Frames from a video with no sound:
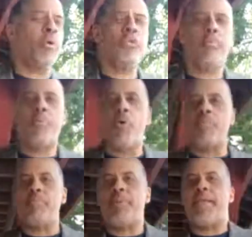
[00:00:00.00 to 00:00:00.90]
most
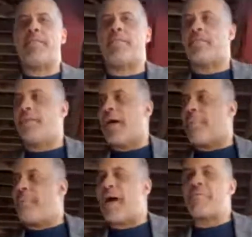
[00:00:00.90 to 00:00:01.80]
important piece
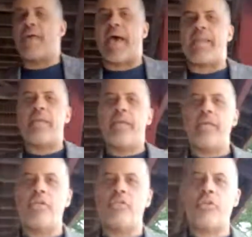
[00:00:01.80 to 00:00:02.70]
about that
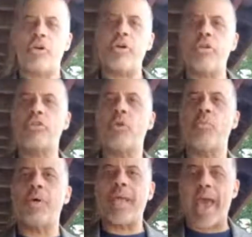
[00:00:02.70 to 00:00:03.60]
is you heard
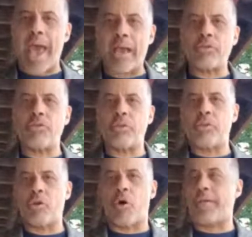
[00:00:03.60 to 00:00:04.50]
someone
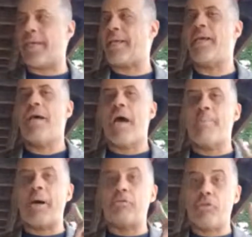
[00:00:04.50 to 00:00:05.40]
actually talking
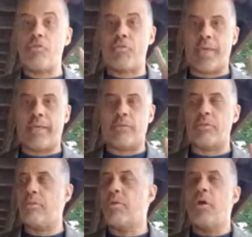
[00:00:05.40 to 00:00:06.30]
about two things.